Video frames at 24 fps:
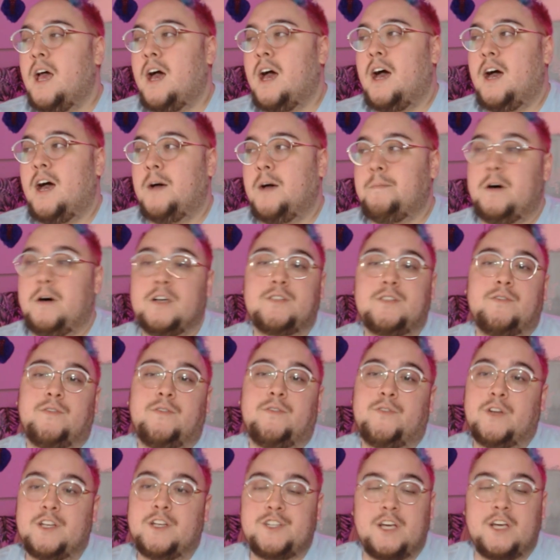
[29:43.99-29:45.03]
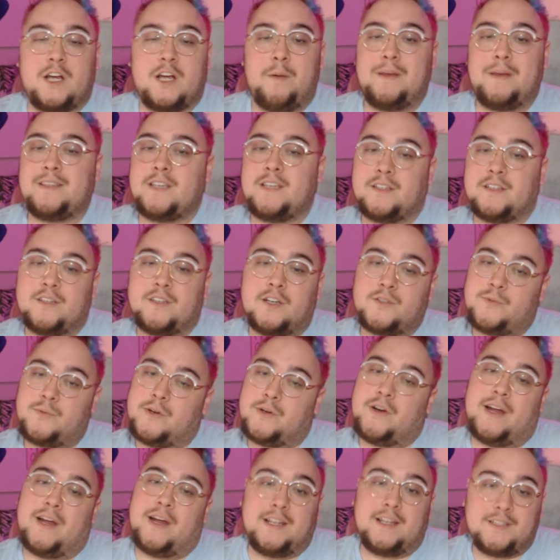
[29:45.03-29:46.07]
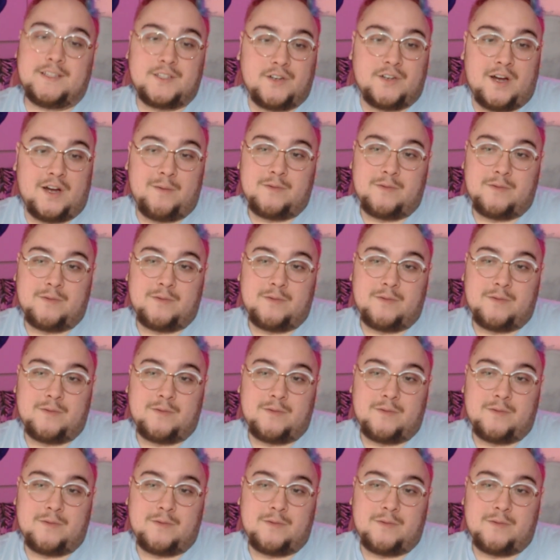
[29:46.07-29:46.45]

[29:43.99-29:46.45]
Also, feel free to check out my TikTok, Twitter, and Instagram,